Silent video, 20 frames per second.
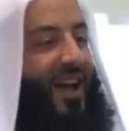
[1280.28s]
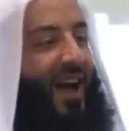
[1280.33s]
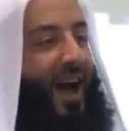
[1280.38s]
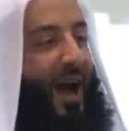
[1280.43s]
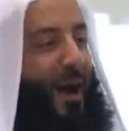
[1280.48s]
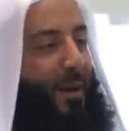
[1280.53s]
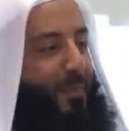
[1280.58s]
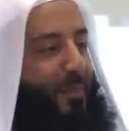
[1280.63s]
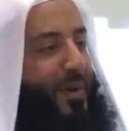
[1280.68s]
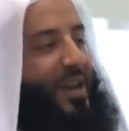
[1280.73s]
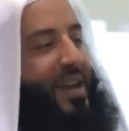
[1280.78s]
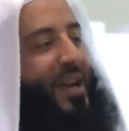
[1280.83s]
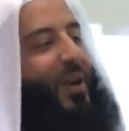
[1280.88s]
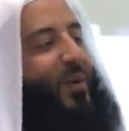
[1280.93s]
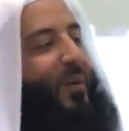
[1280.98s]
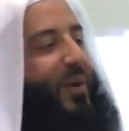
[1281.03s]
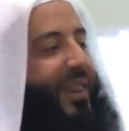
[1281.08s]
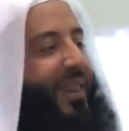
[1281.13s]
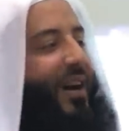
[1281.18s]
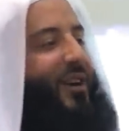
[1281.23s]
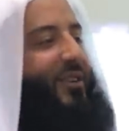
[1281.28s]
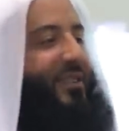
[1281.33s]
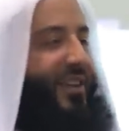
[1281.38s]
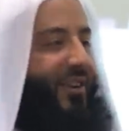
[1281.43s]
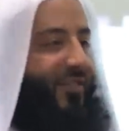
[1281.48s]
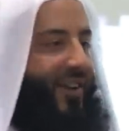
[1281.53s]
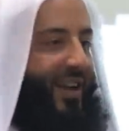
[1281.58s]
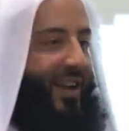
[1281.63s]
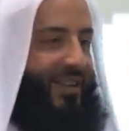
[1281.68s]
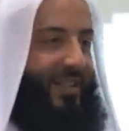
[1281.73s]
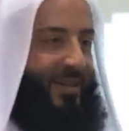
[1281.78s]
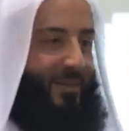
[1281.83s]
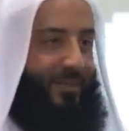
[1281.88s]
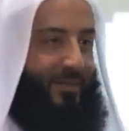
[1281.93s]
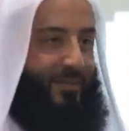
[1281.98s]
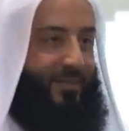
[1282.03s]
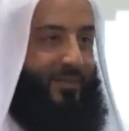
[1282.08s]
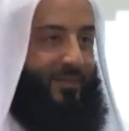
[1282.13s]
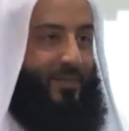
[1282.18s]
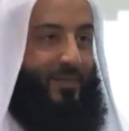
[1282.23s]
A being without a
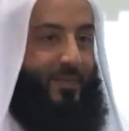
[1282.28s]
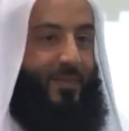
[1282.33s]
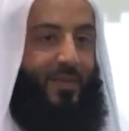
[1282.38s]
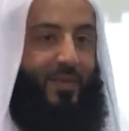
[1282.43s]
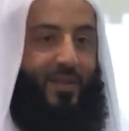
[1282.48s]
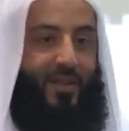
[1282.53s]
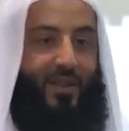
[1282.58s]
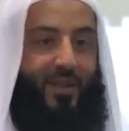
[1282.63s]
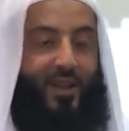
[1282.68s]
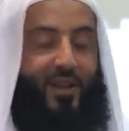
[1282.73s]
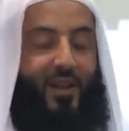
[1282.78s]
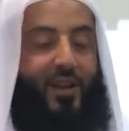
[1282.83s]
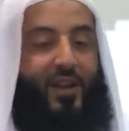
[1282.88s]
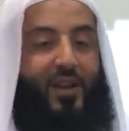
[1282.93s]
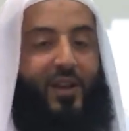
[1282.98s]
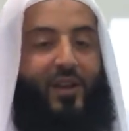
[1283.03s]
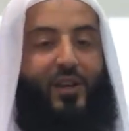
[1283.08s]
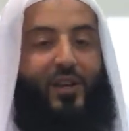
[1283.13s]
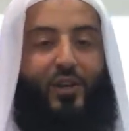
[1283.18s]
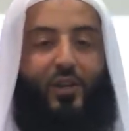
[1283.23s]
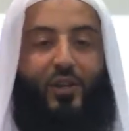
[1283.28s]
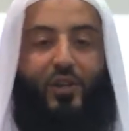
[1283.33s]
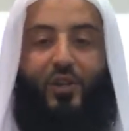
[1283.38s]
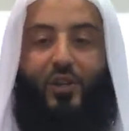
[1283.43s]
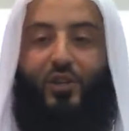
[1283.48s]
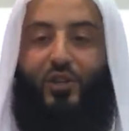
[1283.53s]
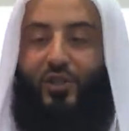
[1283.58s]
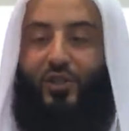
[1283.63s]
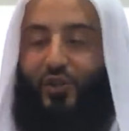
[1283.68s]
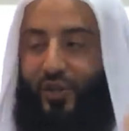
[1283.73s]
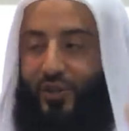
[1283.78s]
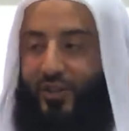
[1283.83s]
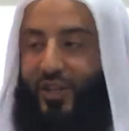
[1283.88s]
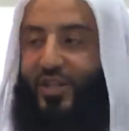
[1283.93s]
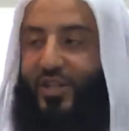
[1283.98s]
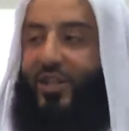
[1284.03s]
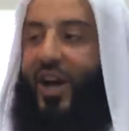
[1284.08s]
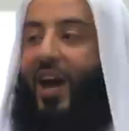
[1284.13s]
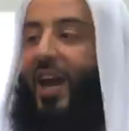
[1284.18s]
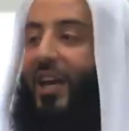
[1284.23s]
rectum. So the
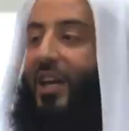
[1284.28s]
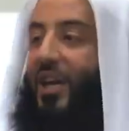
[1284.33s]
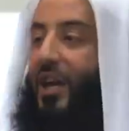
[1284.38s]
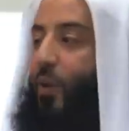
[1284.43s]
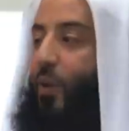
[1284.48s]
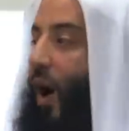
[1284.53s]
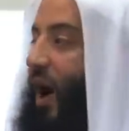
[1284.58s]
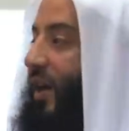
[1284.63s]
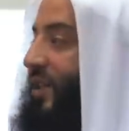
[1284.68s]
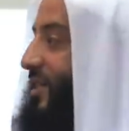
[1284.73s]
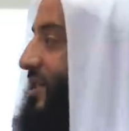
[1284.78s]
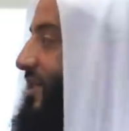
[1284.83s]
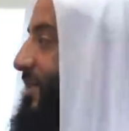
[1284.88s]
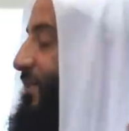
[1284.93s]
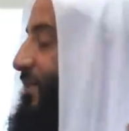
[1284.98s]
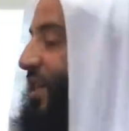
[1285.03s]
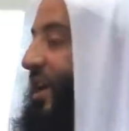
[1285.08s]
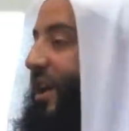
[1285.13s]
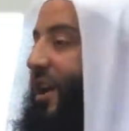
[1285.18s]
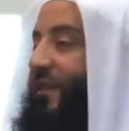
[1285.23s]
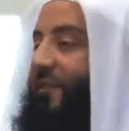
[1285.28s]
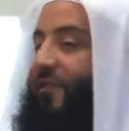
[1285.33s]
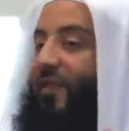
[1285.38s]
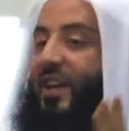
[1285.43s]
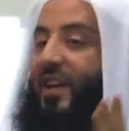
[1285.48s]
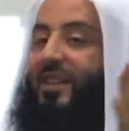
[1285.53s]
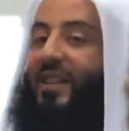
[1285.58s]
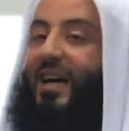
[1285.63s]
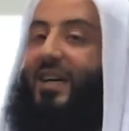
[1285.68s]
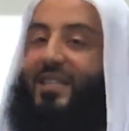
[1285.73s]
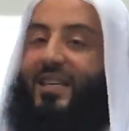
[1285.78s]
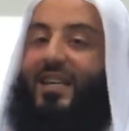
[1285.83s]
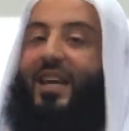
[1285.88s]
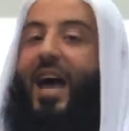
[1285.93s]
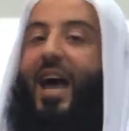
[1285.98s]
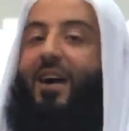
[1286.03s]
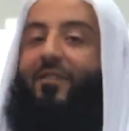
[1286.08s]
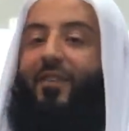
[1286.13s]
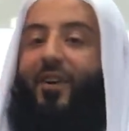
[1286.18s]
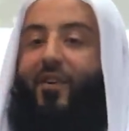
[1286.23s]
psyche was, if he doesn't
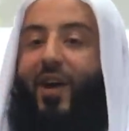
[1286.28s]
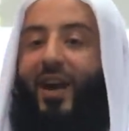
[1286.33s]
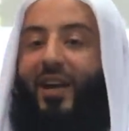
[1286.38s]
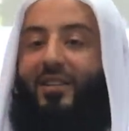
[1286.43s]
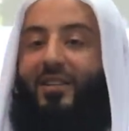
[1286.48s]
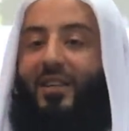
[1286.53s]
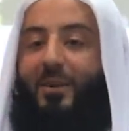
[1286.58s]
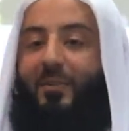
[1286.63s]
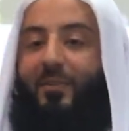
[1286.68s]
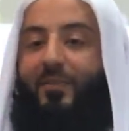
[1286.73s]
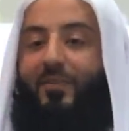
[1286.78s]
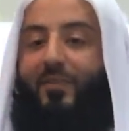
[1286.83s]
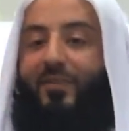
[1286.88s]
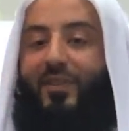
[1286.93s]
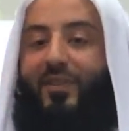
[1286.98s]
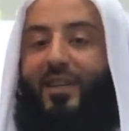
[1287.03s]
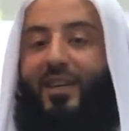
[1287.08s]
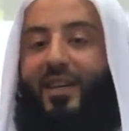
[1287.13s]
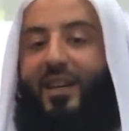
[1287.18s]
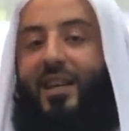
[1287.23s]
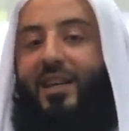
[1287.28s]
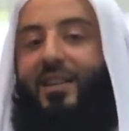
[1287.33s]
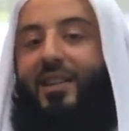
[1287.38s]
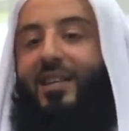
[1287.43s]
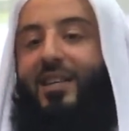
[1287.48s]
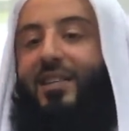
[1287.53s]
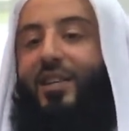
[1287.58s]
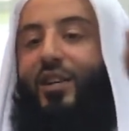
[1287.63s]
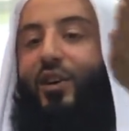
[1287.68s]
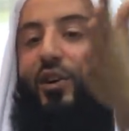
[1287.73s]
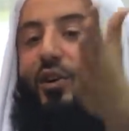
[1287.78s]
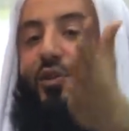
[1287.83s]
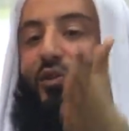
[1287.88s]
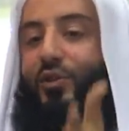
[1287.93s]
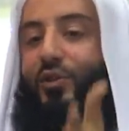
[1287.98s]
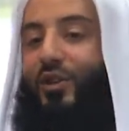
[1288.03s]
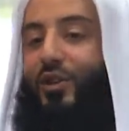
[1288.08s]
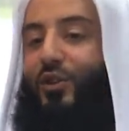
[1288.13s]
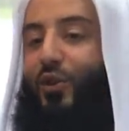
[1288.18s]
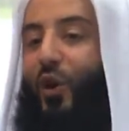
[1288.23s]
have a rectum, he doesn't go
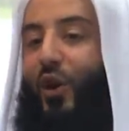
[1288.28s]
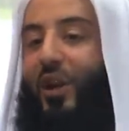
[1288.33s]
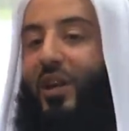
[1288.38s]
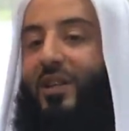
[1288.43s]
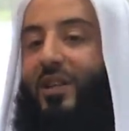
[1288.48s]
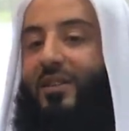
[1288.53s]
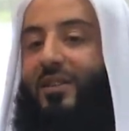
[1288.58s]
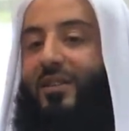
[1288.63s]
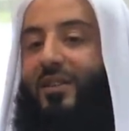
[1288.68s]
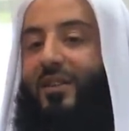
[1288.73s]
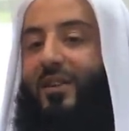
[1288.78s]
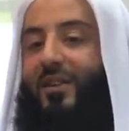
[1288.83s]
to the toilet.